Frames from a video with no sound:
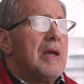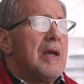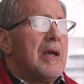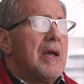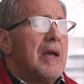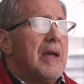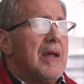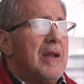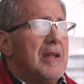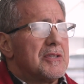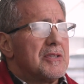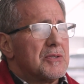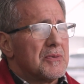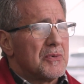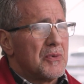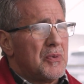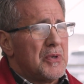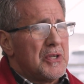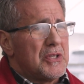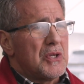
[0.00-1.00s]
And as
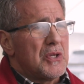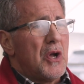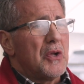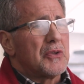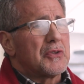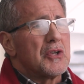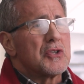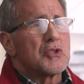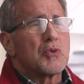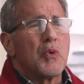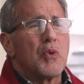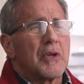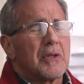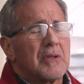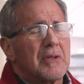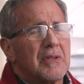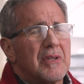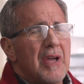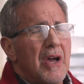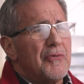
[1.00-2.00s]
a result, this
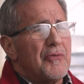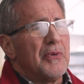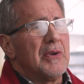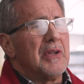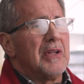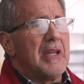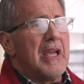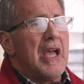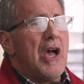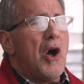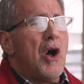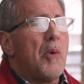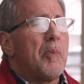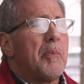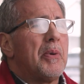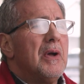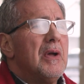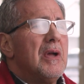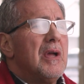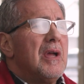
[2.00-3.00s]
would definitely help
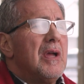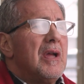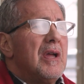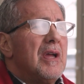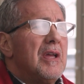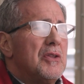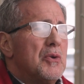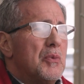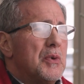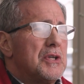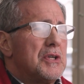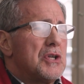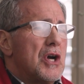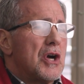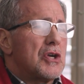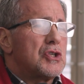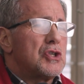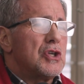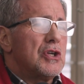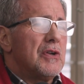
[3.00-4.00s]
in the
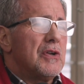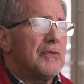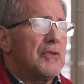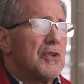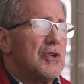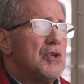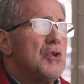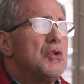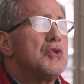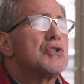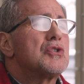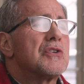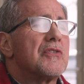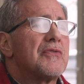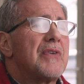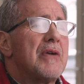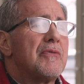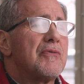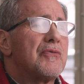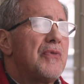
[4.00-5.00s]
reduction of the use of
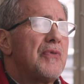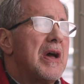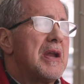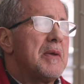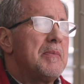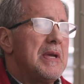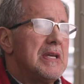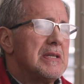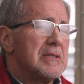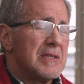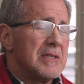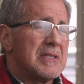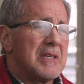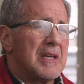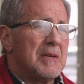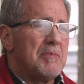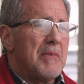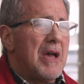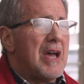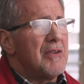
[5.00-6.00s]
amphetamines
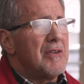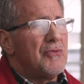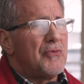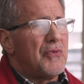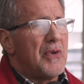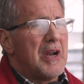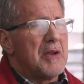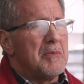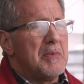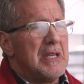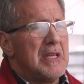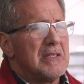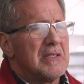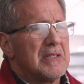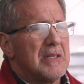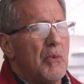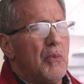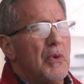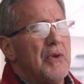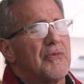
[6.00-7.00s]
and methamphetamines
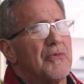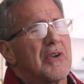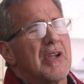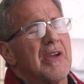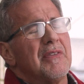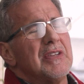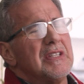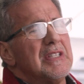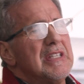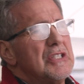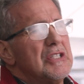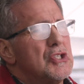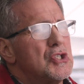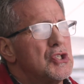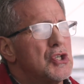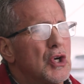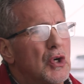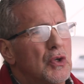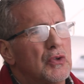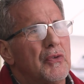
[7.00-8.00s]
that we've given these
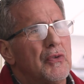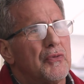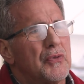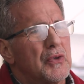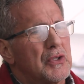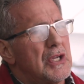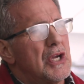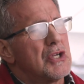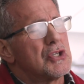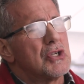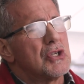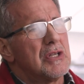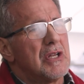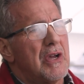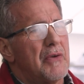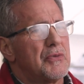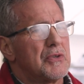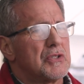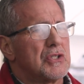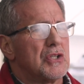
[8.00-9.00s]
children for attention
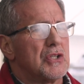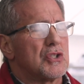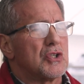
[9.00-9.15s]
deficit